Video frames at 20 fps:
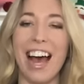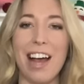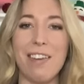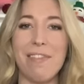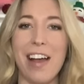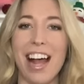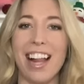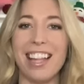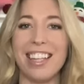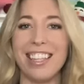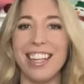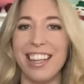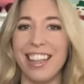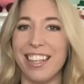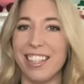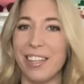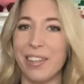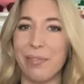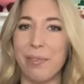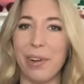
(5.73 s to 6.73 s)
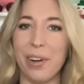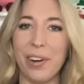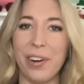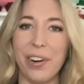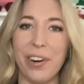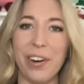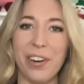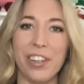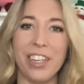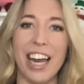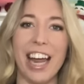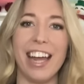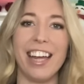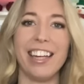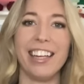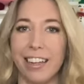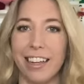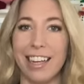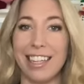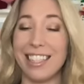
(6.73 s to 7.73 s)
I'm Allison. This is Wonder
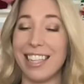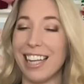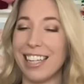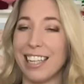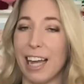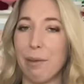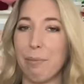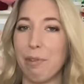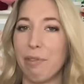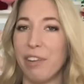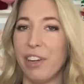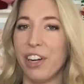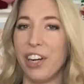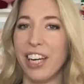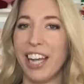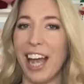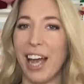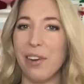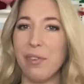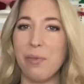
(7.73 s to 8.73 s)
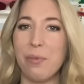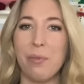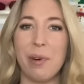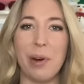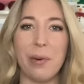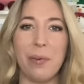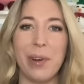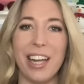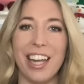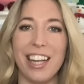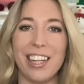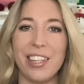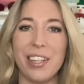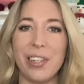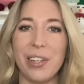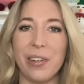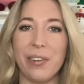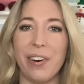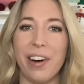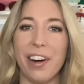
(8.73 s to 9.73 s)
Crochet. It's that time of year again where we get to
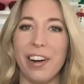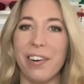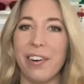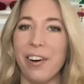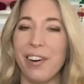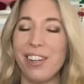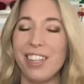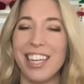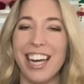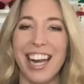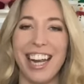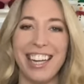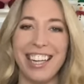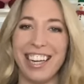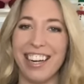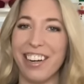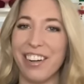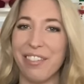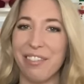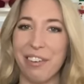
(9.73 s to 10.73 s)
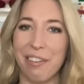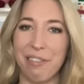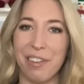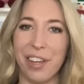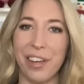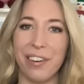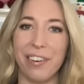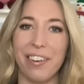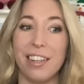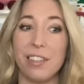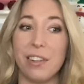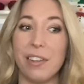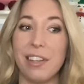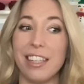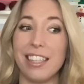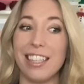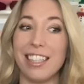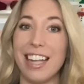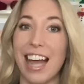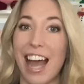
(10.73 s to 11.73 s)
do our crochet year in review. So
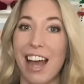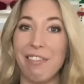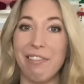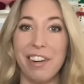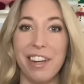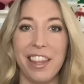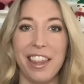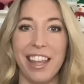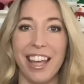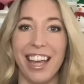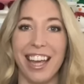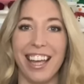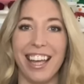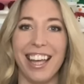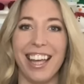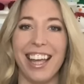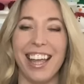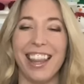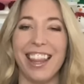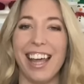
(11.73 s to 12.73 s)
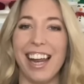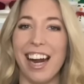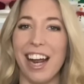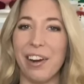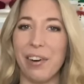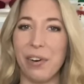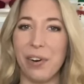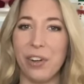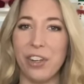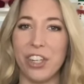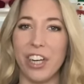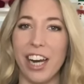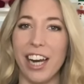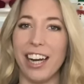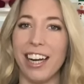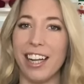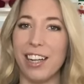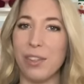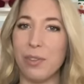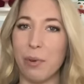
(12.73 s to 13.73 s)
this is everything that I
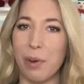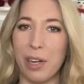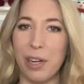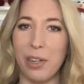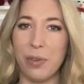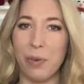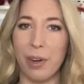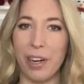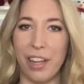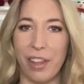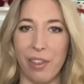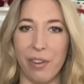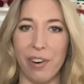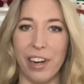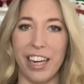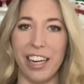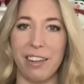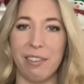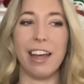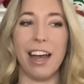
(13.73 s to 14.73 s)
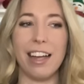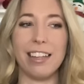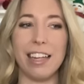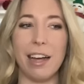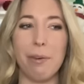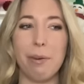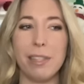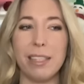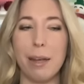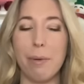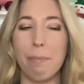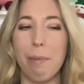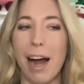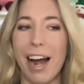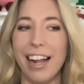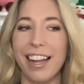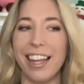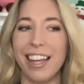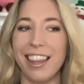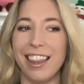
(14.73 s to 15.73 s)
crocheted in 2023. As I was
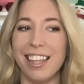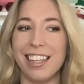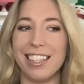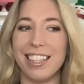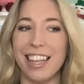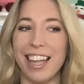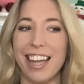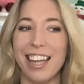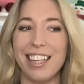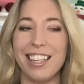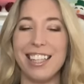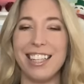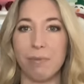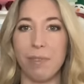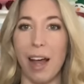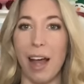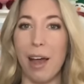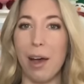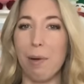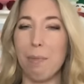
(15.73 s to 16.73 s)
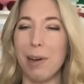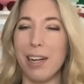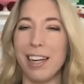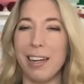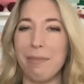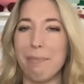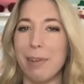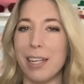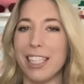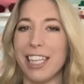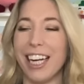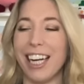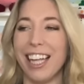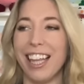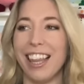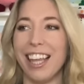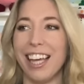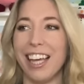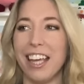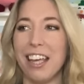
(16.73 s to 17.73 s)
compiling this list, I hope I didn't miss
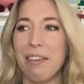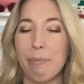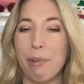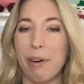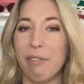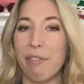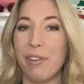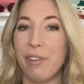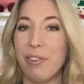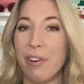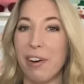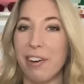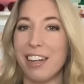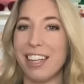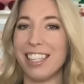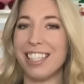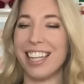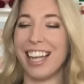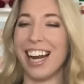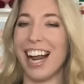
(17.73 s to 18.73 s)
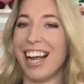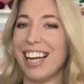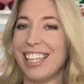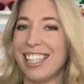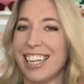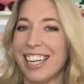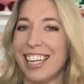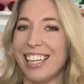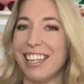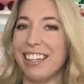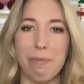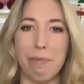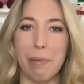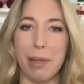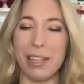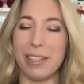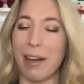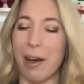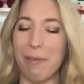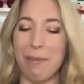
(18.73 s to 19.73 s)
anything, but if you notice that I did,
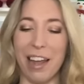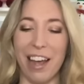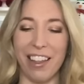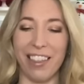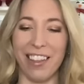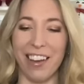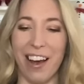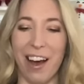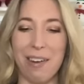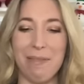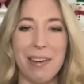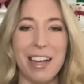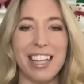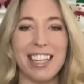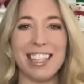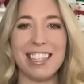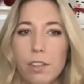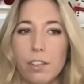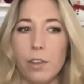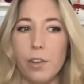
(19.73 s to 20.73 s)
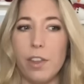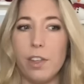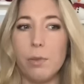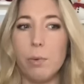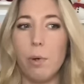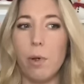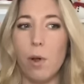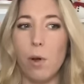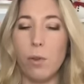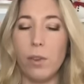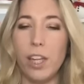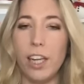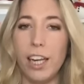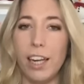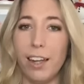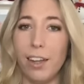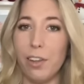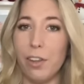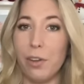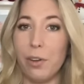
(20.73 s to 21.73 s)
please call me out in the comments. So this will only
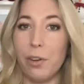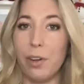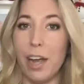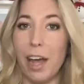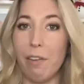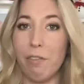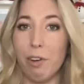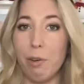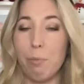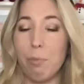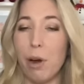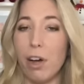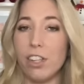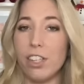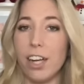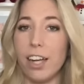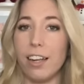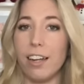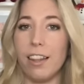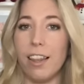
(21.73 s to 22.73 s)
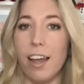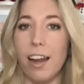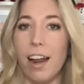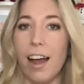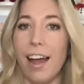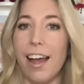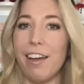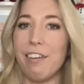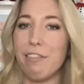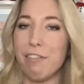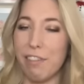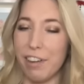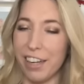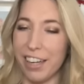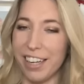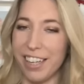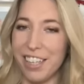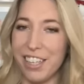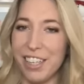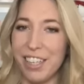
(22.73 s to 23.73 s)
include every project that I have
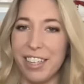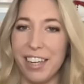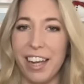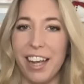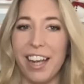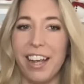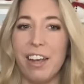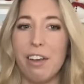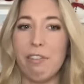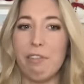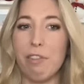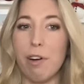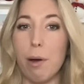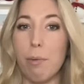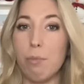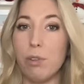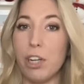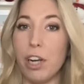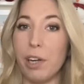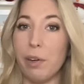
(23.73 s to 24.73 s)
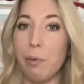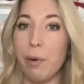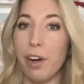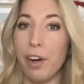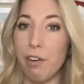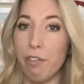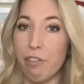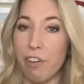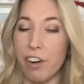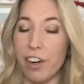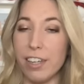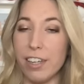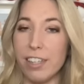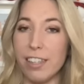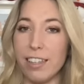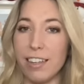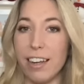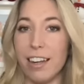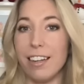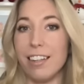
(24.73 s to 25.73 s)
finished from January
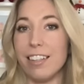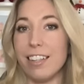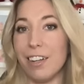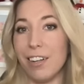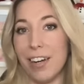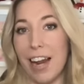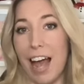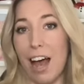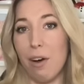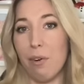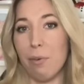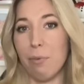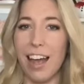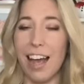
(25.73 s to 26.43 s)
1st until now.